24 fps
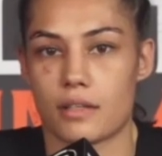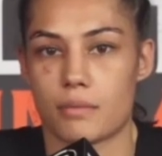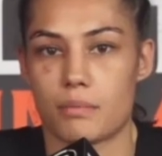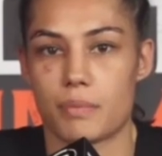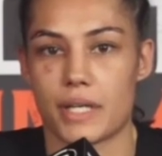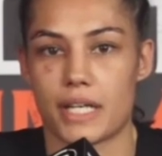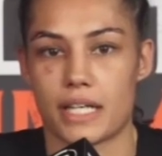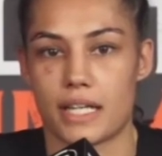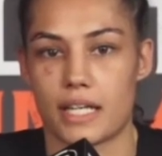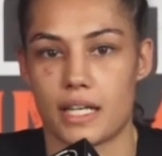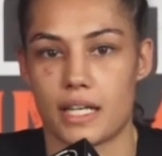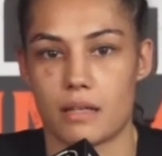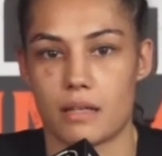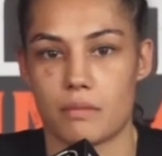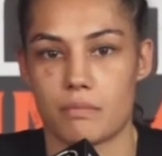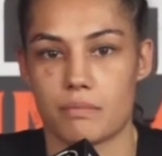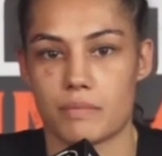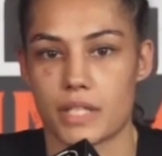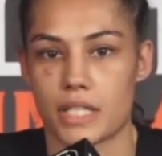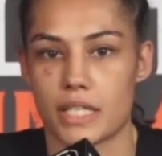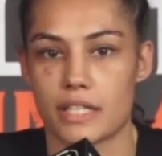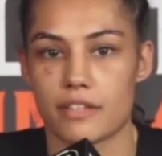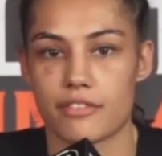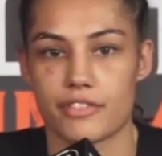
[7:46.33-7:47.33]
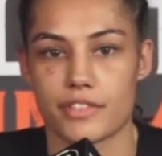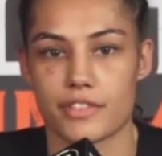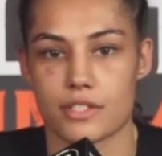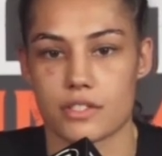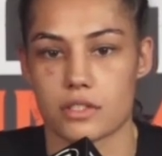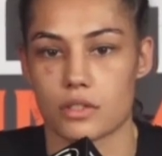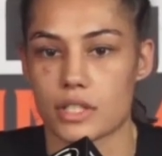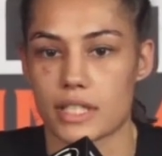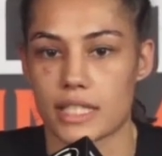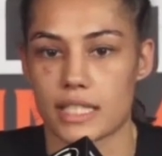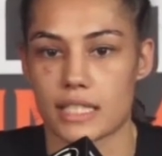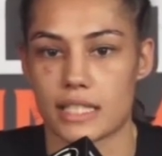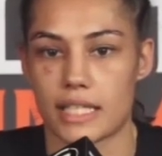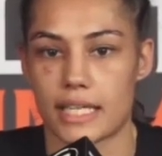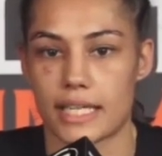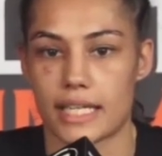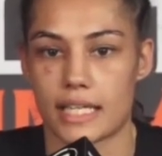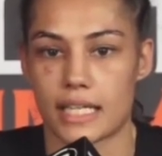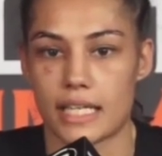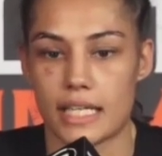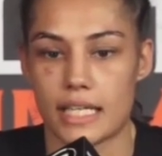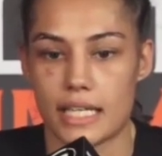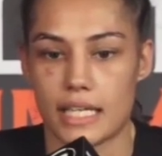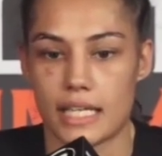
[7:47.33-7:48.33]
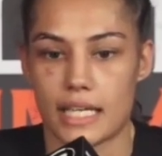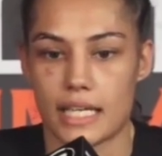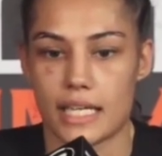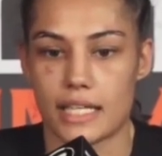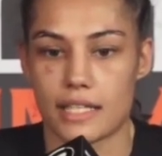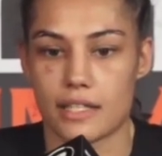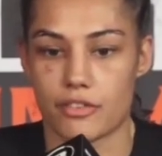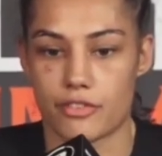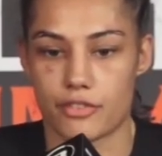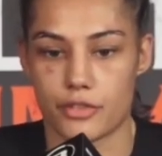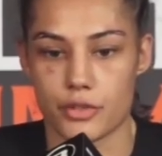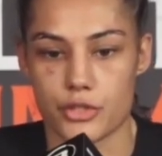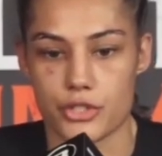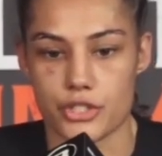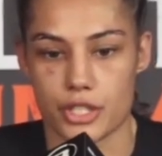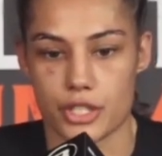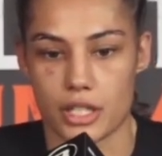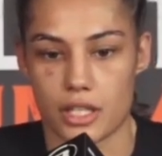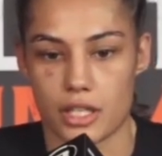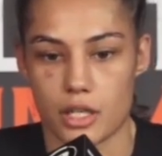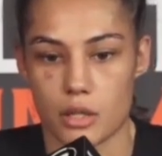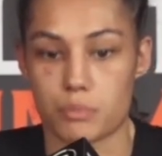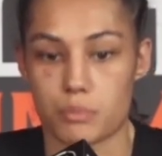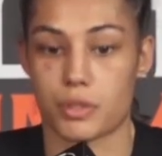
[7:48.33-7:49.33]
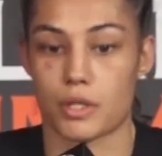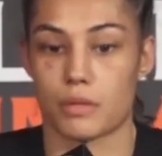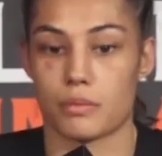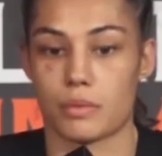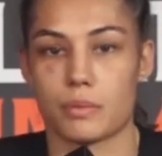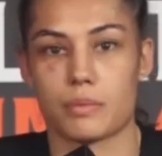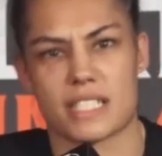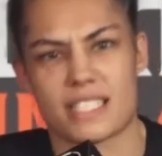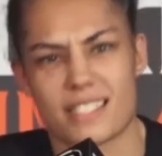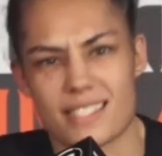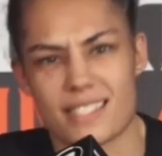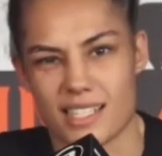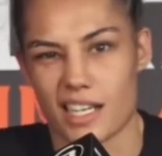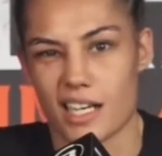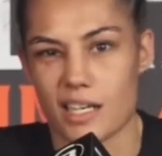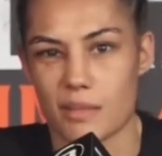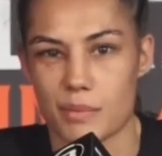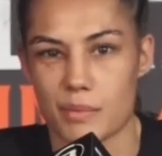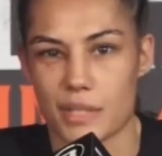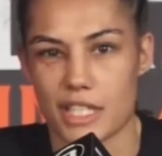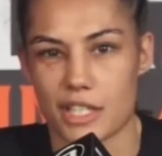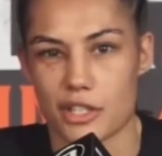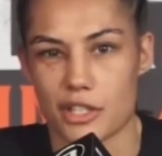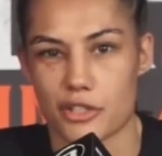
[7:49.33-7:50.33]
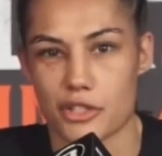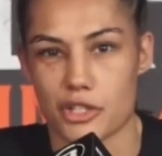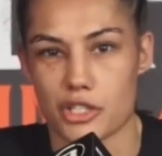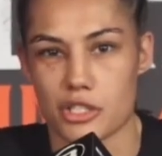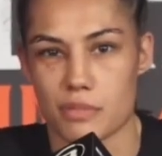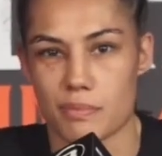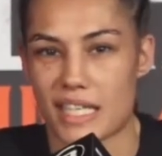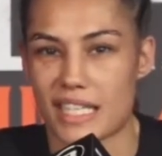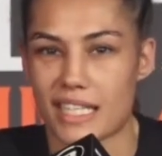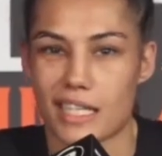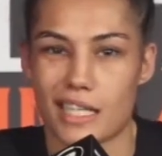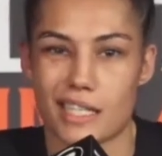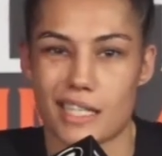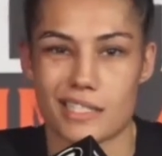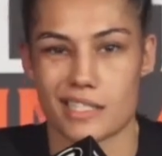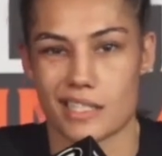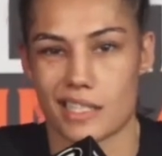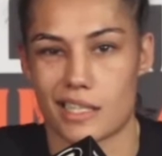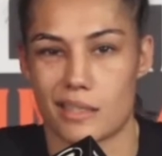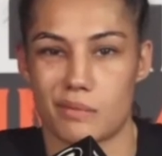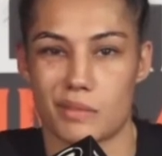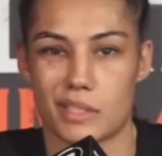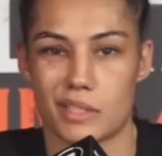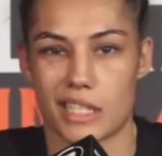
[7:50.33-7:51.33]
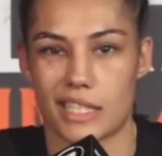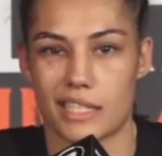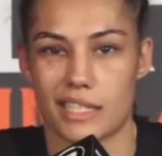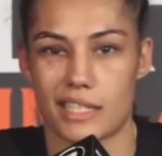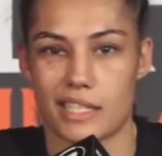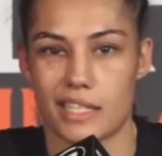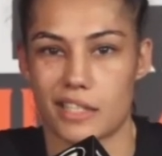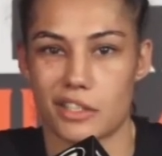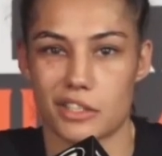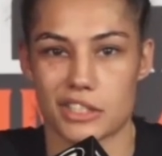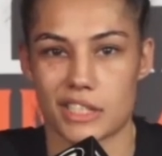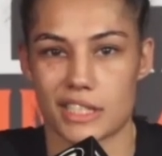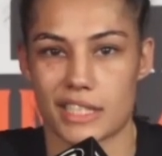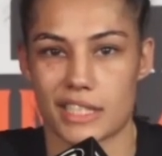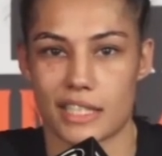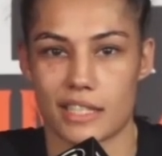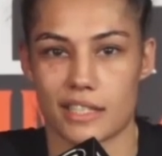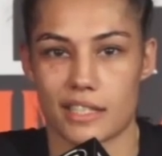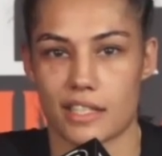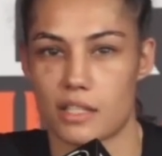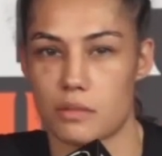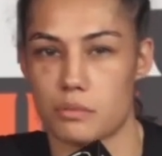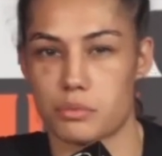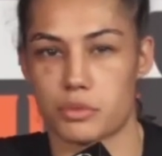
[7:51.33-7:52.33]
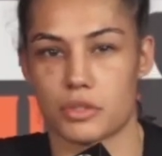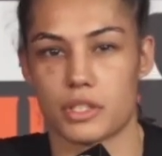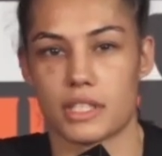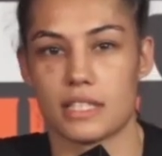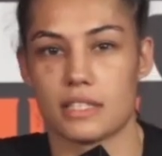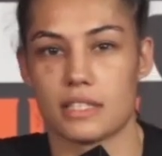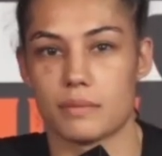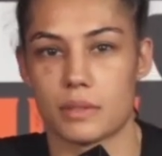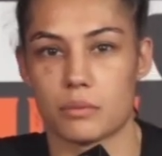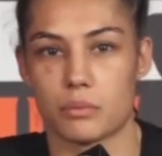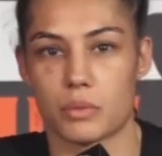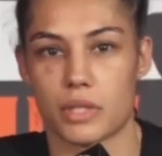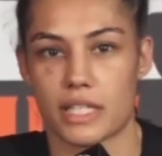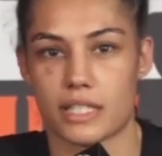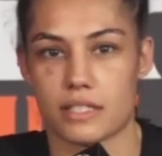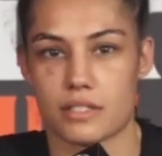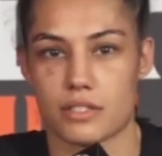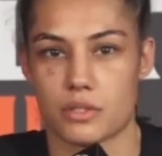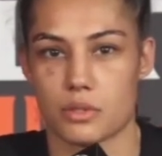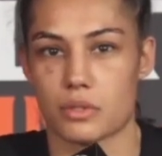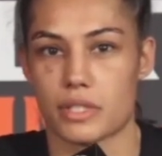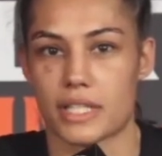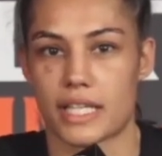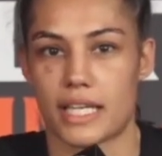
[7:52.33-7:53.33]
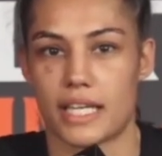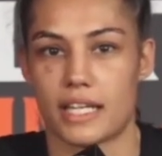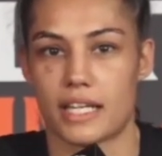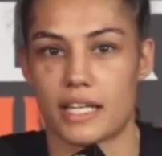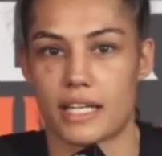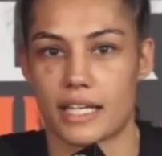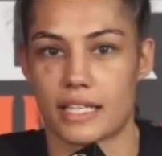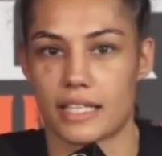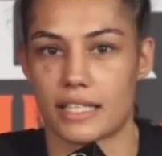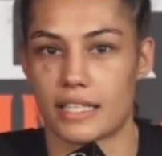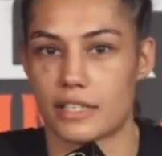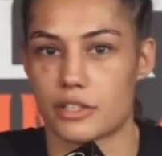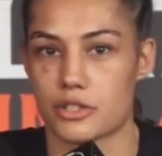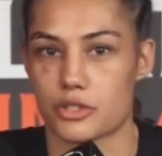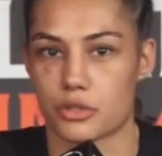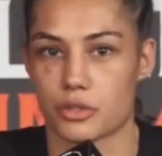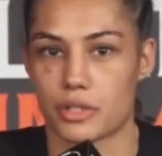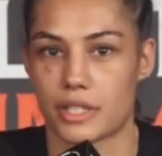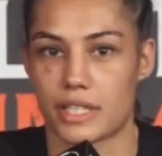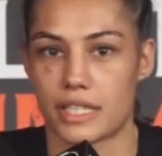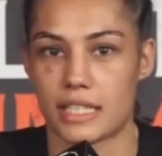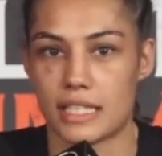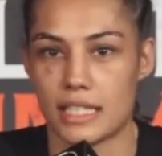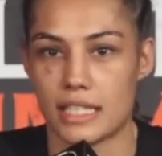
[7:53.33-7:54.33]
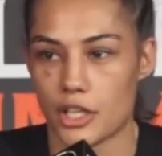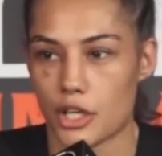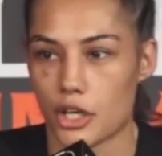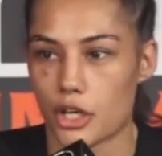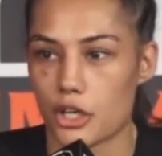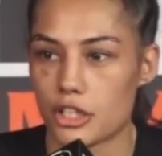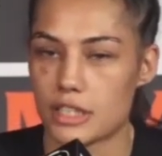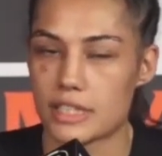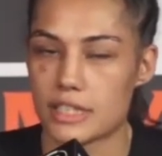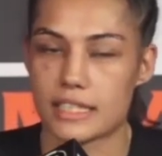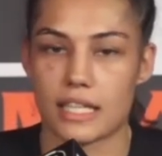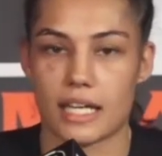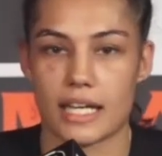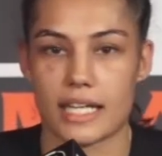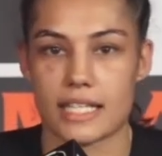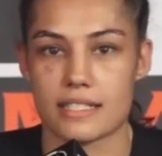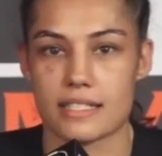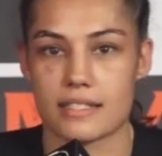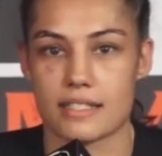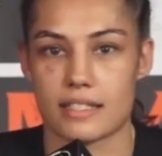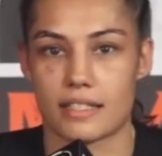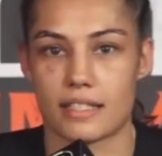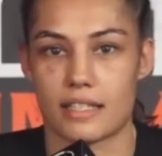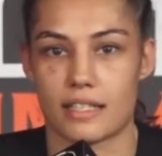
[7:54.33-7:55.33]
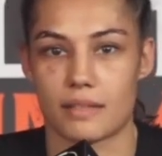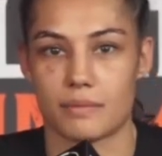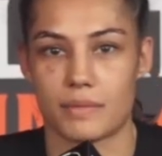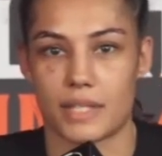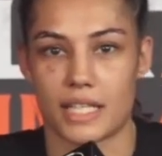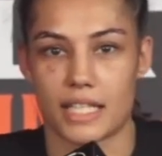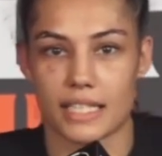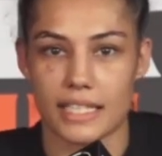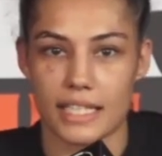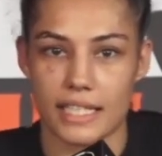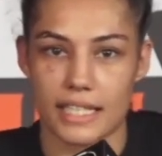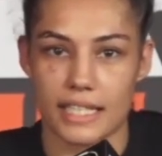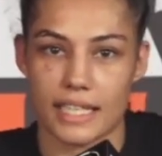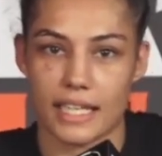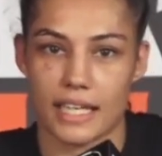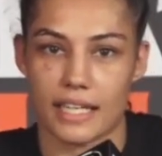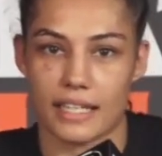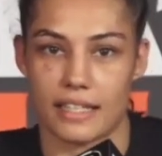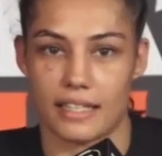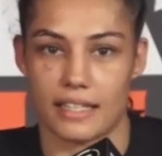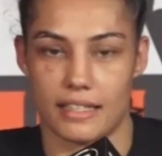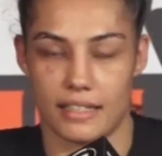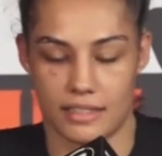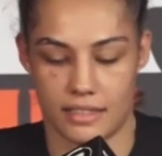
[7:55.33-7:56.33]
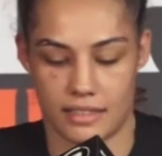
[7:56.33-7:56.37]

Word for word: But if it's looking like in the future I'll probably start being on those main cards, and I'm glad that I got to get another prelim in while I still can, and I can enjoy early nights and getting out there.